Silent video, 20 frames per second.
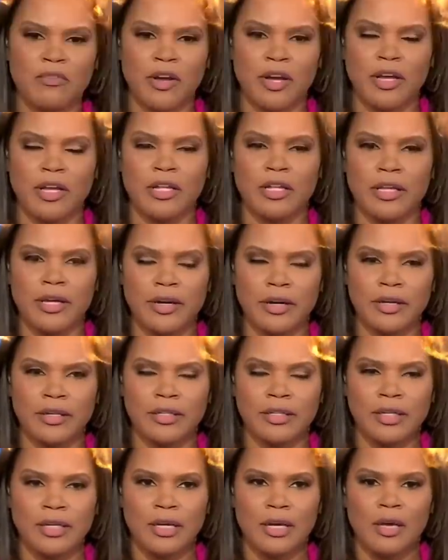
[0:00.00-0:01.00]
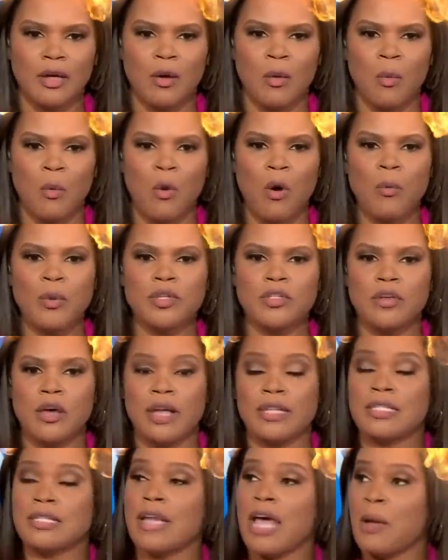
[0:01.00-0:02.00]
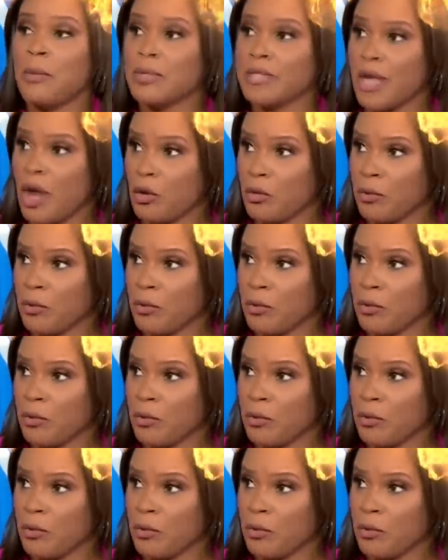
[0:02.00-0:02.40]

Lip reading: be very clear. What we saw tonight was